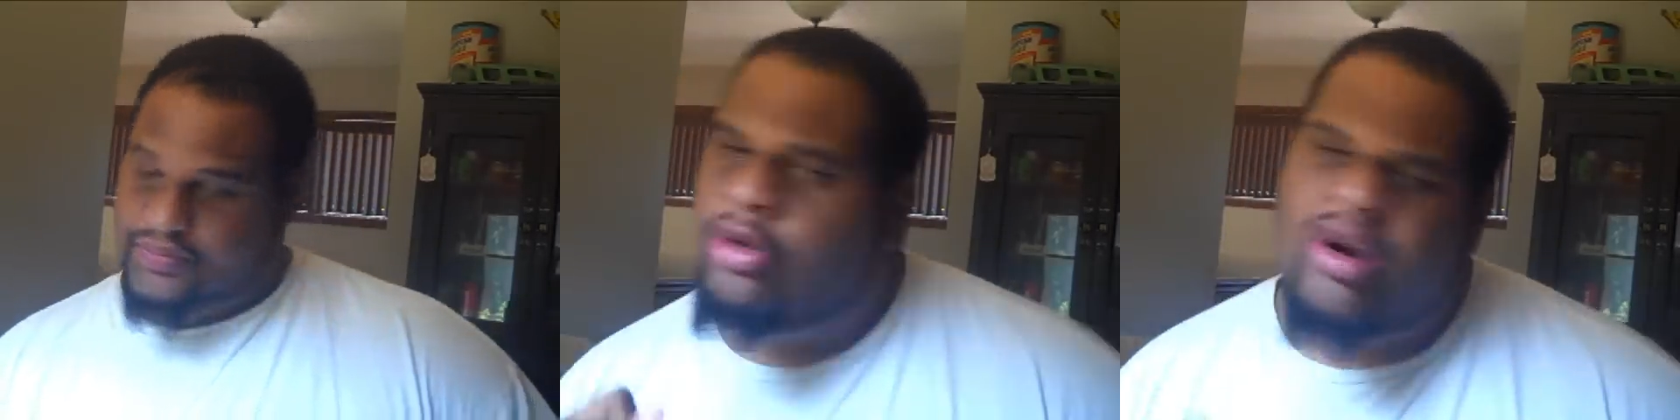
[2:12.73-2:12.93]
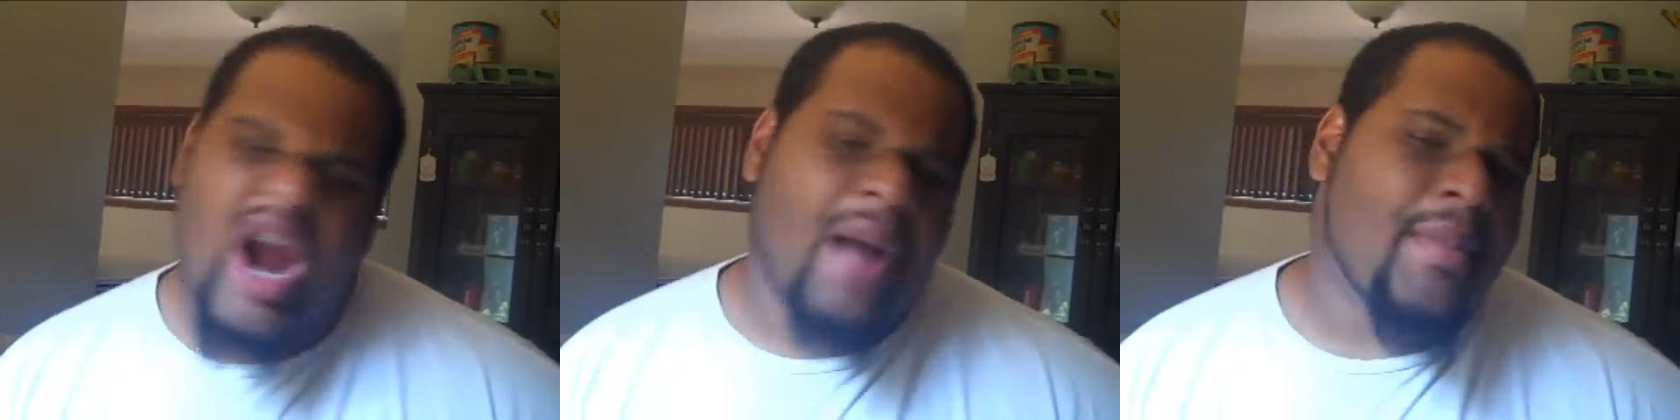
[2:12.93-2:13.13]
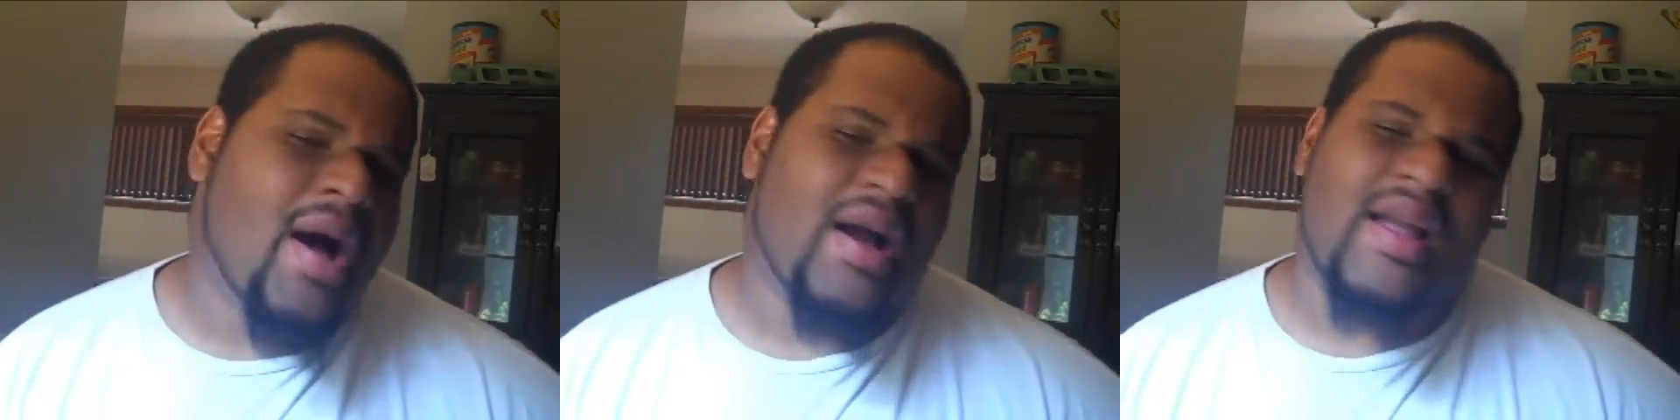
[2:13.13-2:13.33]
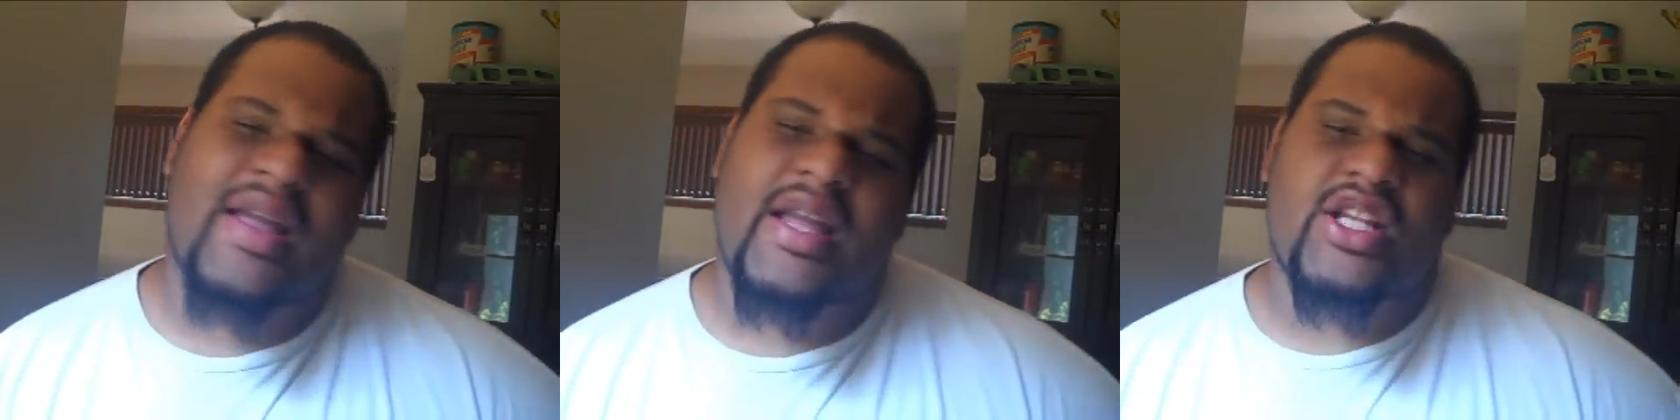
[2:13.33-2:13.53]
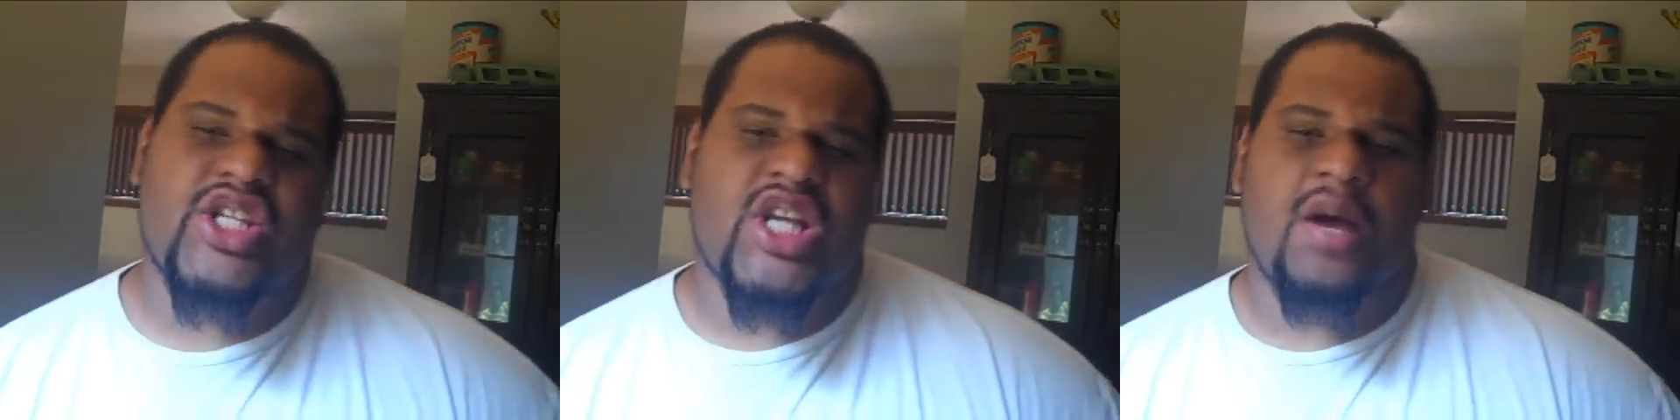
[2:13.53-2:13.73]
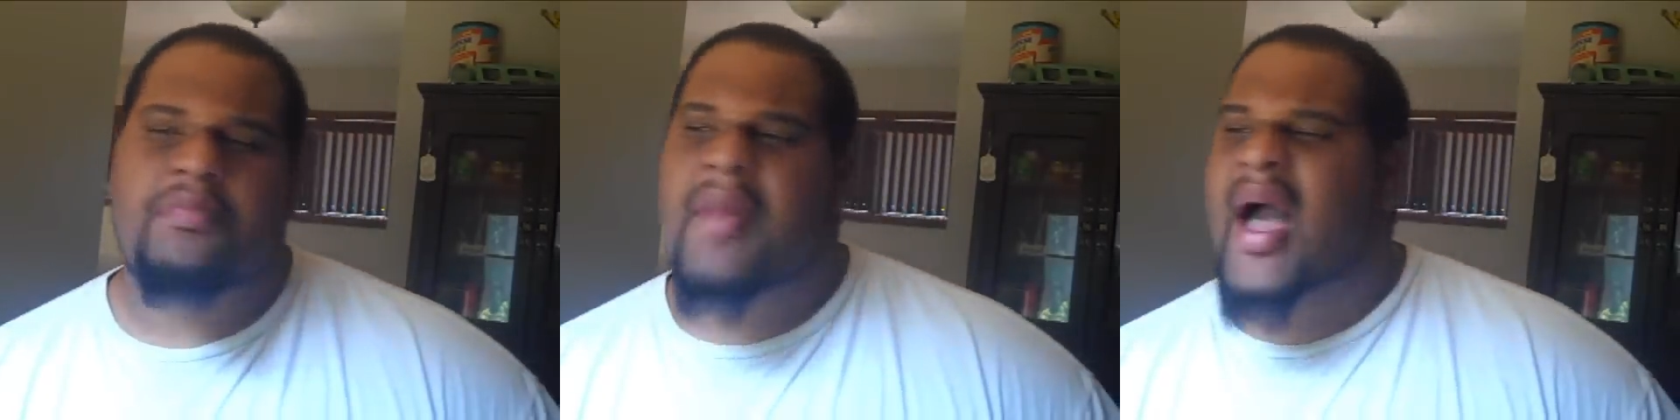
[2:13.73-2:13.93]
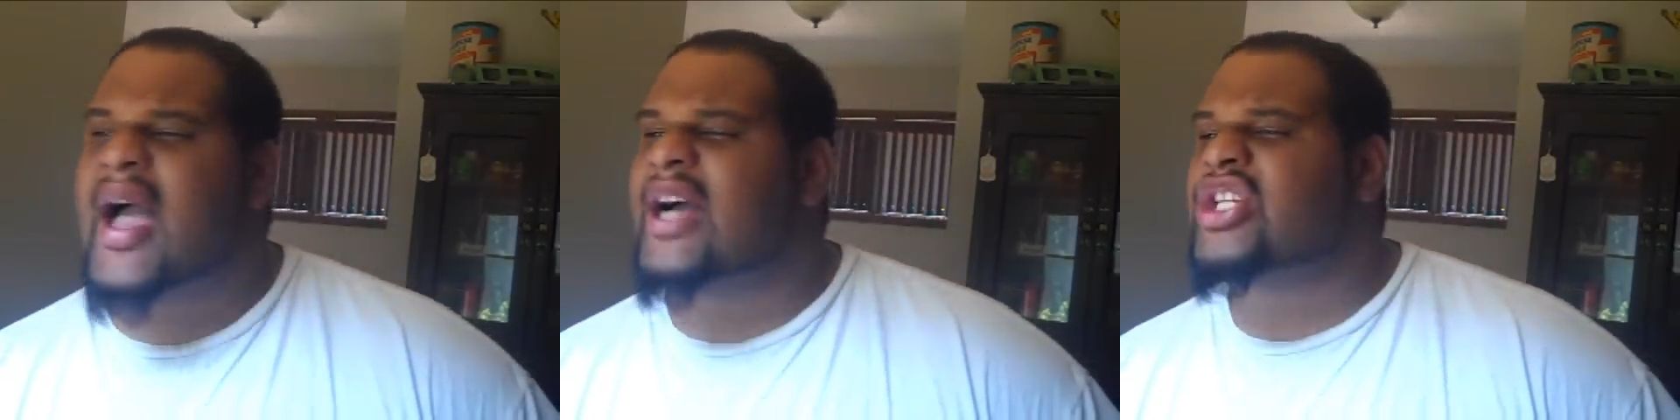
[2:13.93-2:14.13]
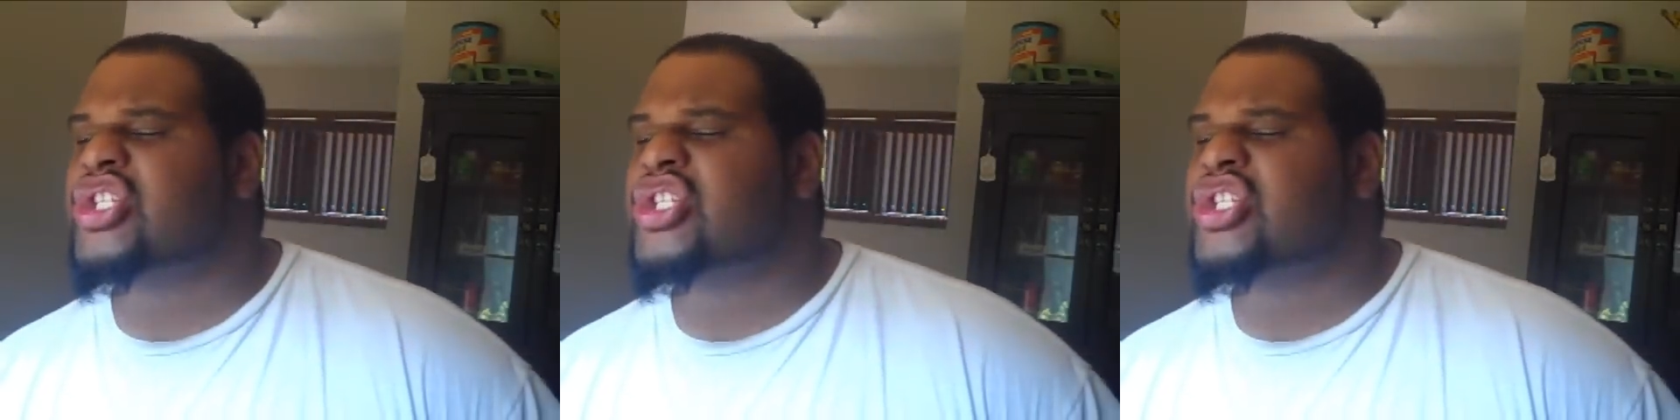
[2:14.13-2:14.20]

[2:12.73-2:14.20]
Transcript: Grandma could get jumped by a